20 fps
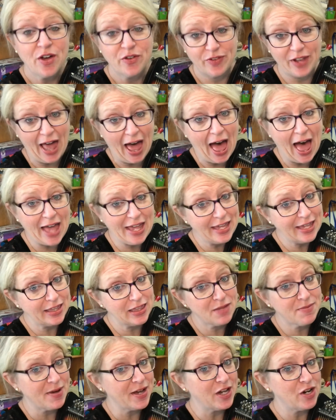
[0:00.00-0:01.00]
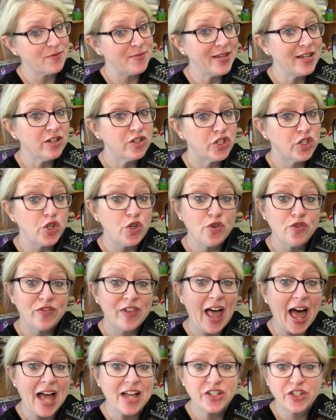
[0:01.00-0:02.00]
Fly in the buttermilk, shoot,
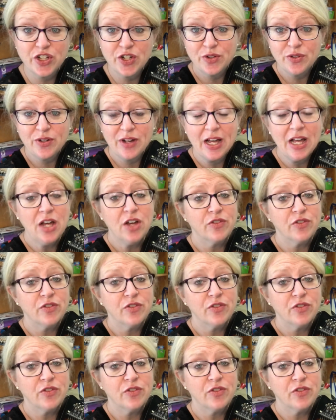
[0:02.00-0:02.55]
fly, shoot.